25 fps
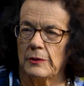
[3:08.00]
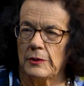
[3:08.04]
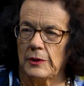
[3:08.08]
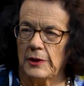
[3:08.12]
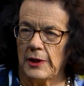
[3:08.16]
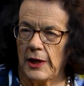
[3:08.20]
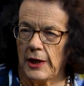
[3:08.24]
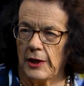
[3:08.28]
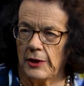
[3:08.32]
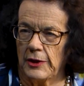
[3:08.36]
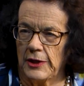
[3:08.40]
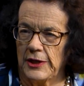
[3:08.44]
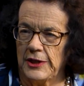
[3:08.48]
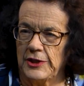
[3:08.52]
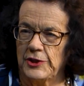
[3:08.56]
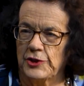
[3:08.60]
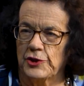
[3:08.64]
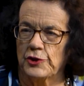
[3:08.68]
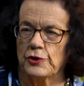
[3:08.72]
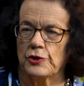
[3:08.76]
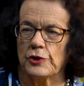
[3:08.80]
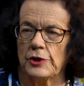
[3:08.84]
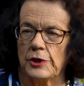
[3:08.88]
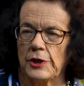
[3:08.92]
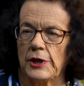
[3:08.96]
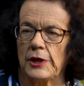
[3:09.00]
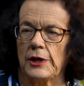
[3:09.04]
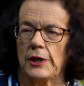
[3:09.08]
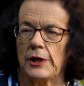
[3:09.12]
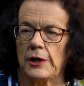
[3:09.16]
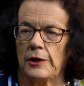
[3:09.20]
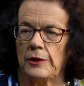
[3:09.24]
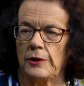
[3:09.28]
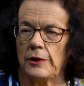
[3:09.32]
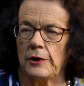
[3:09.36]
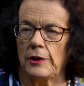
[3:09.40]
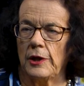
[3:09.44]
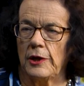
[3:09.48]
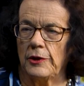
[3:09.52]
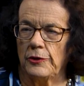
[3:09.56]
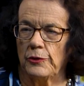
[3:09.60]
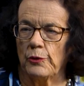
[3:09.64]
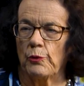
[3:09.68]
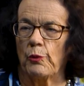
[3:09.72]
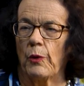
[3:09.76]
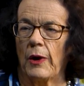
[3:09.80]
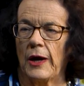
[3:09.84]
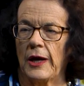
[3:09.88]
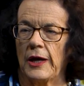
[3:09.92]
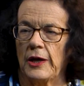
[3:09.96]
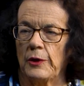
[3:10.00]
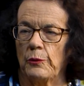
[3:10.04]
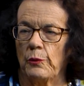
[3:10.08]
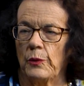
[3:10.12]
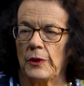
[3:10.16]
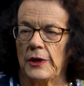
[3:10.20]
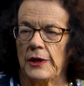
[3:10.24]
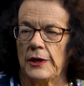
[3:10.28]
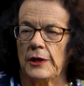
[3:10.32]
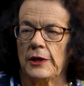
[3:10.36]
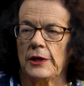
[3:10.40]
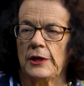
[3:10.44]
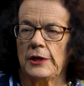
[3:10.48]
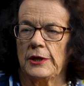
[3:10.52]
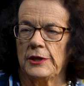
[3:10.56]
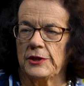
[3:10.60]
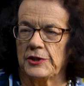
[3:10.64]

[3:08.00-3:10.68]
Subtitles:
in our history, in the way we